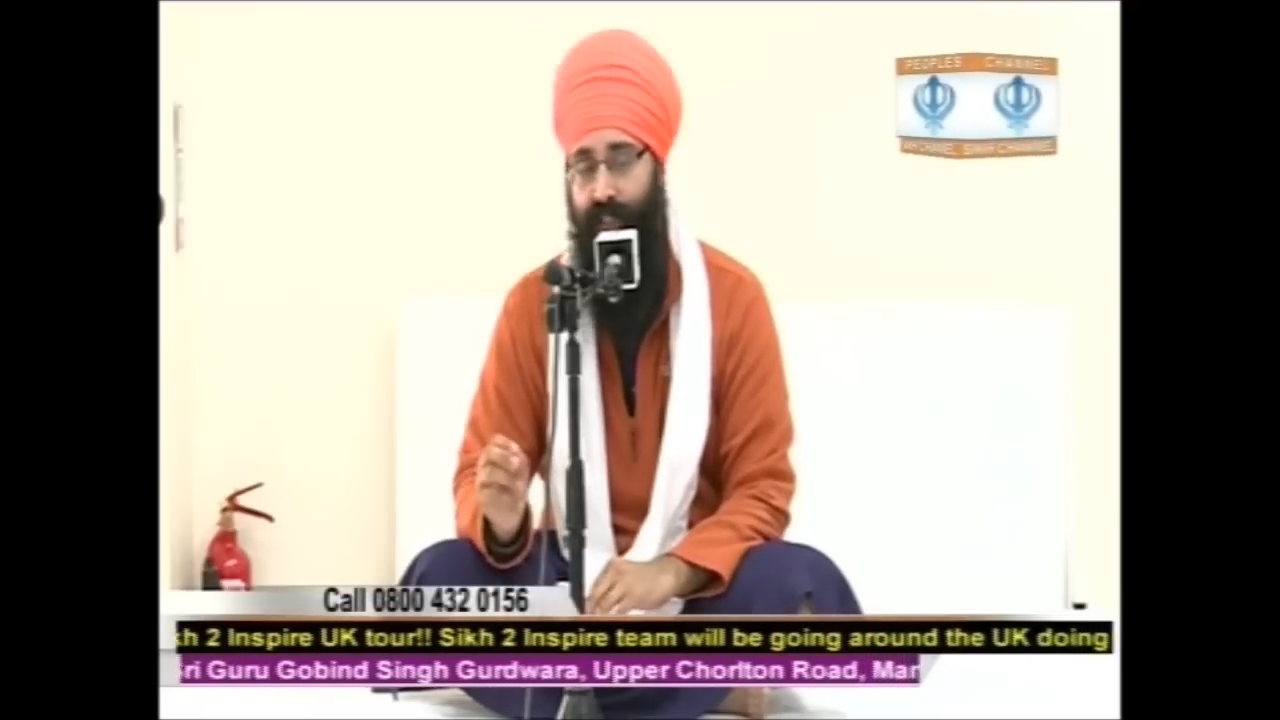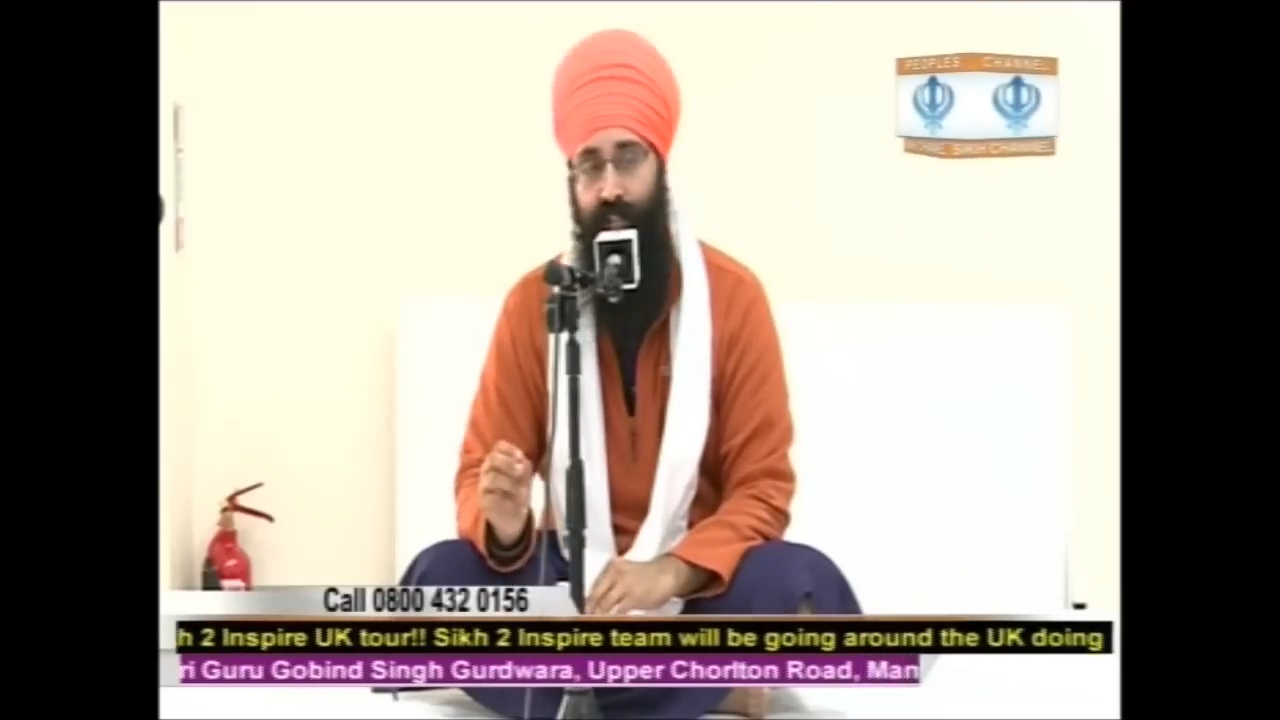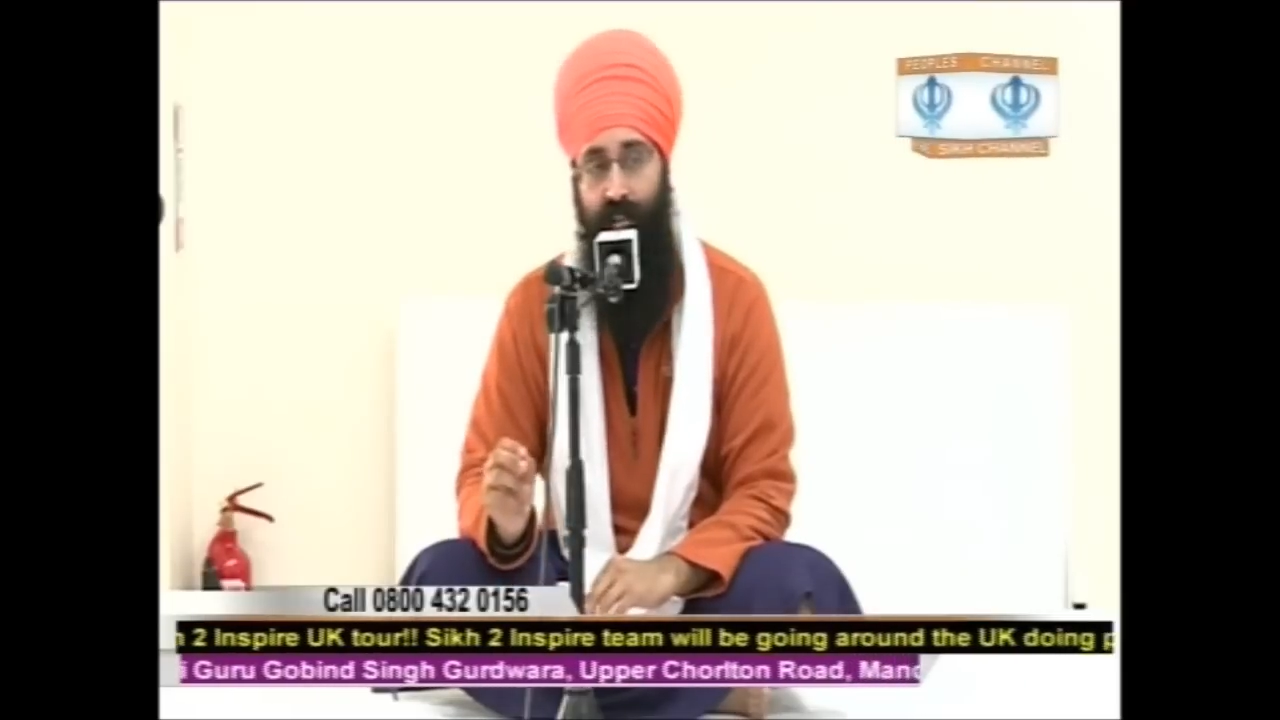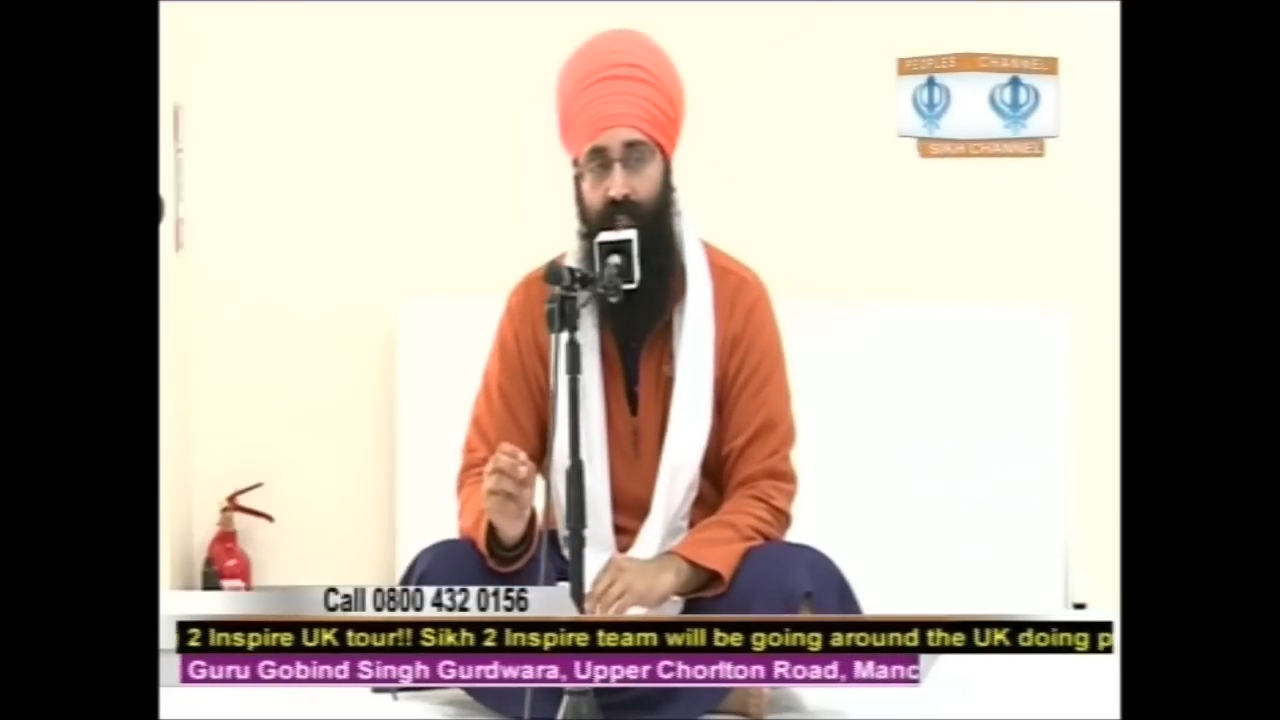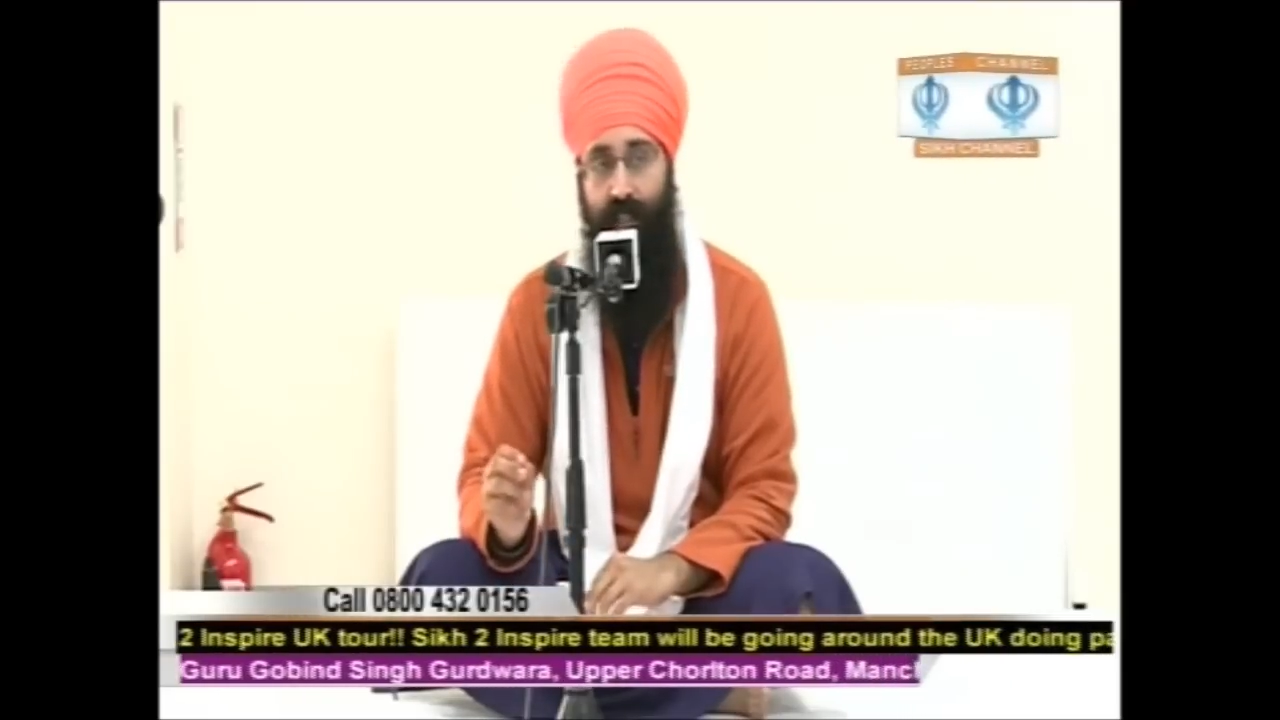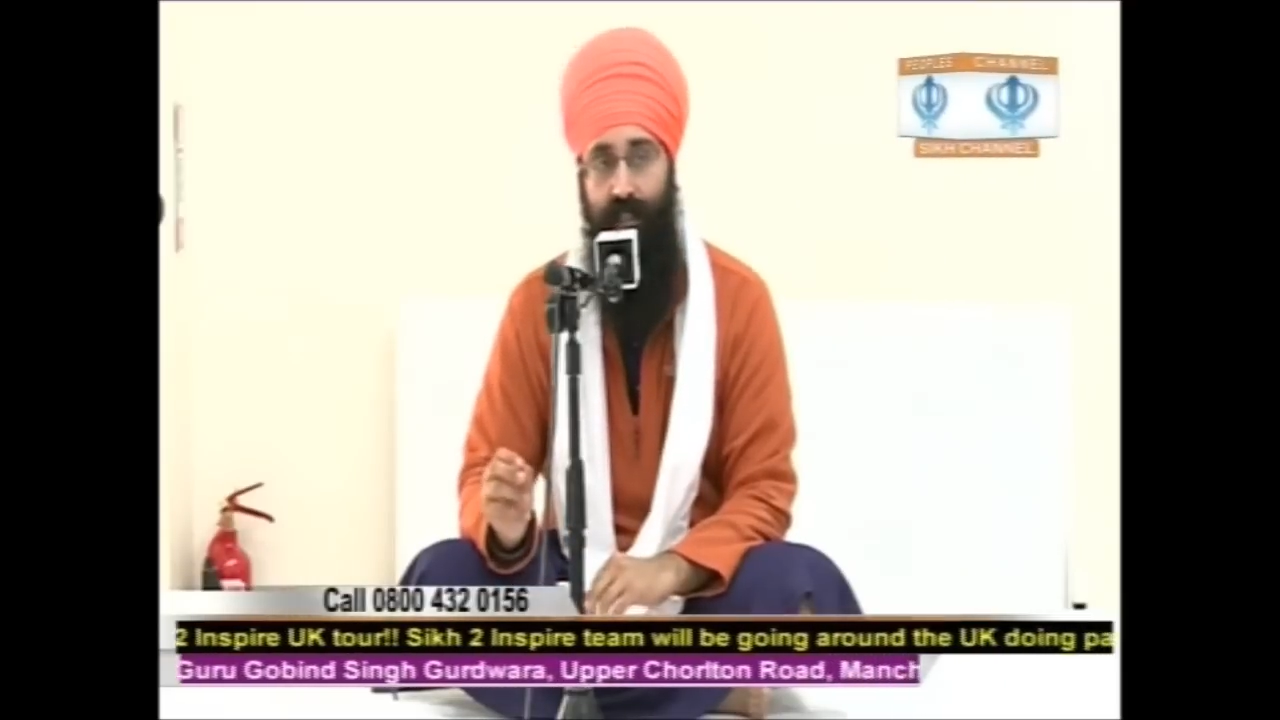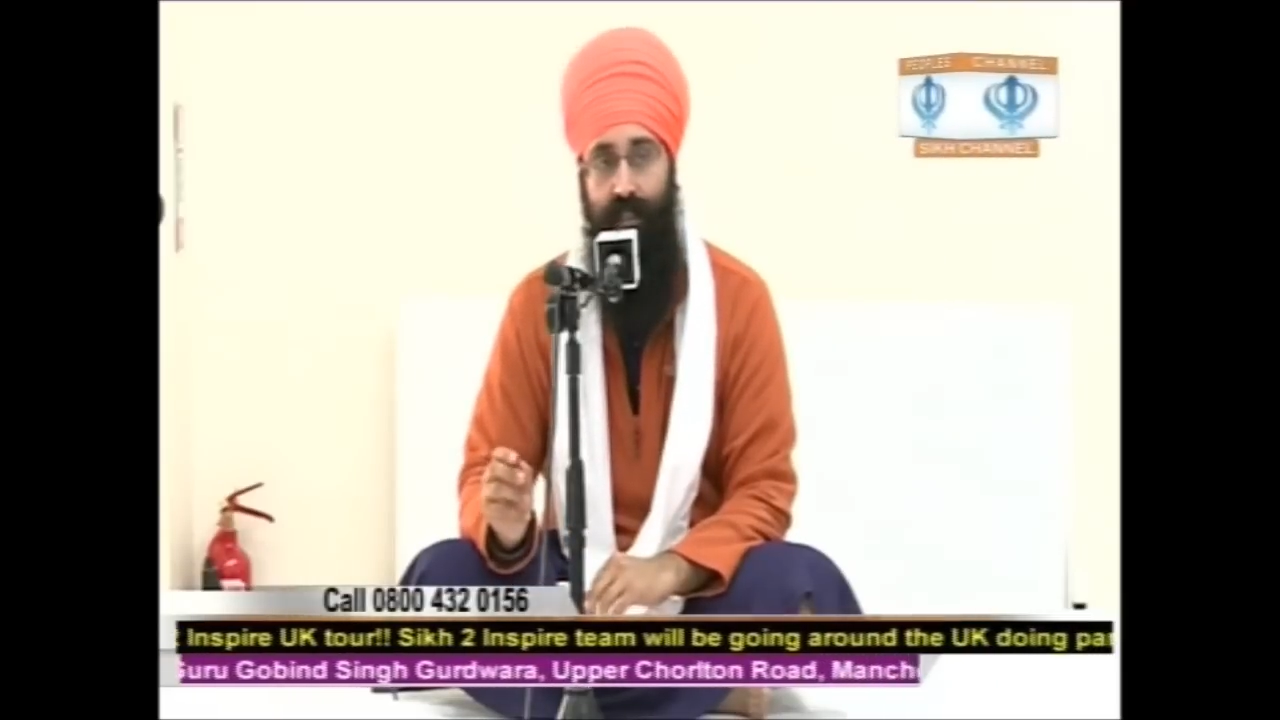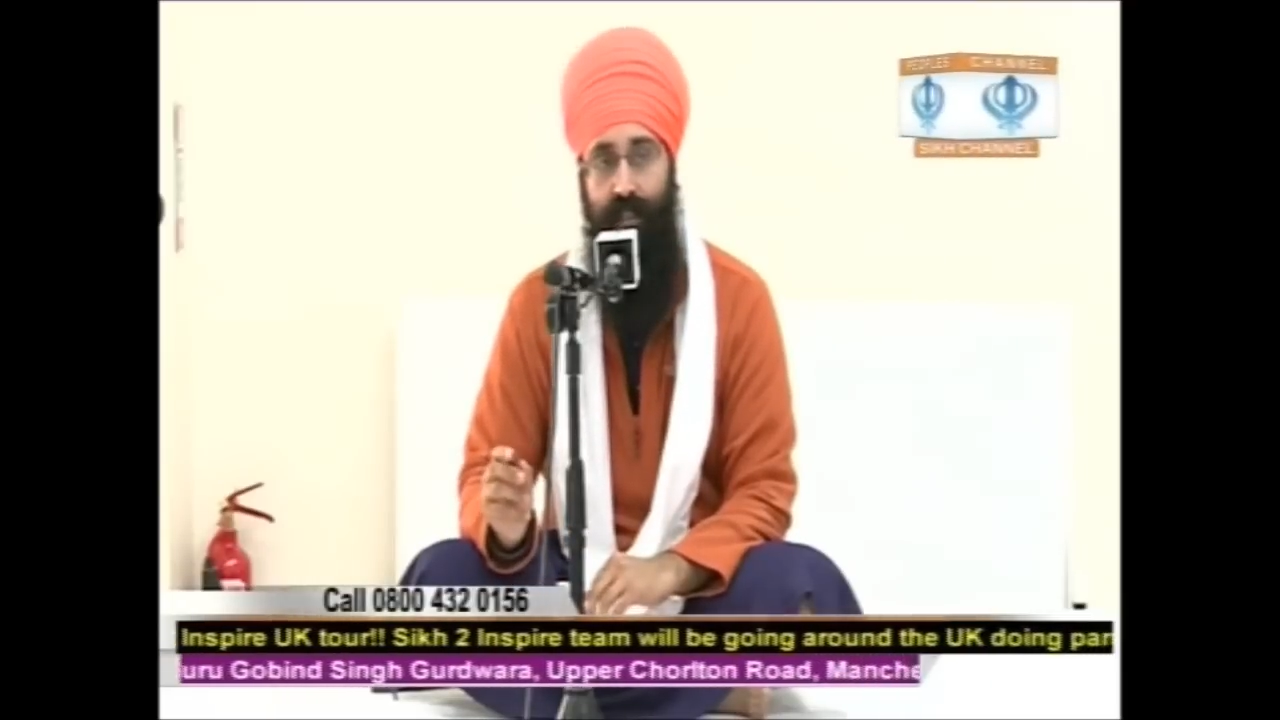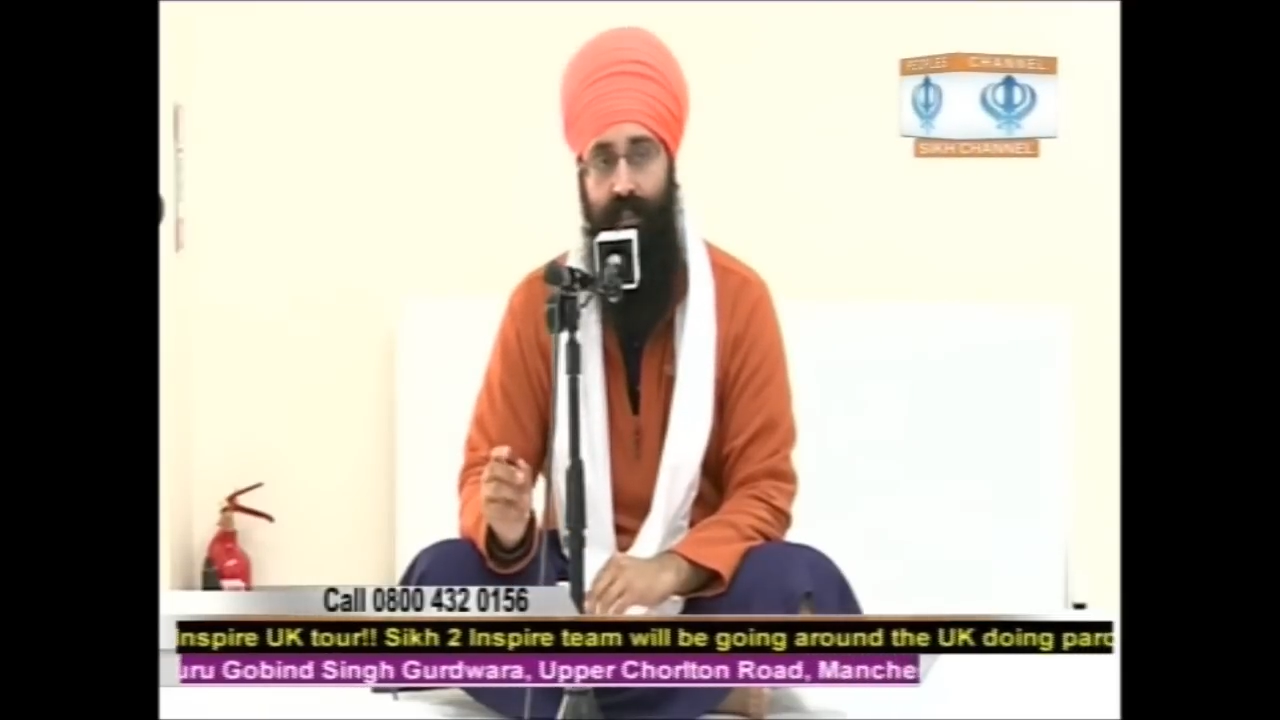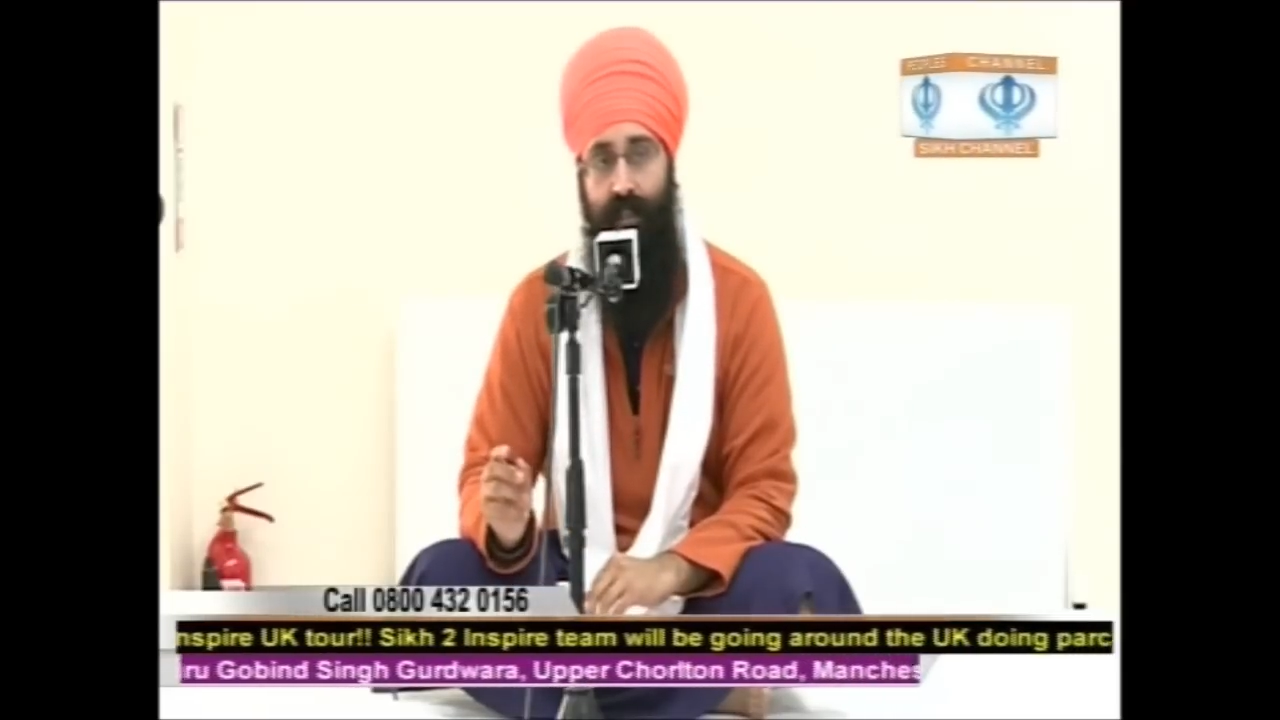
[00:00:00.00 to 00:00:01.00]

change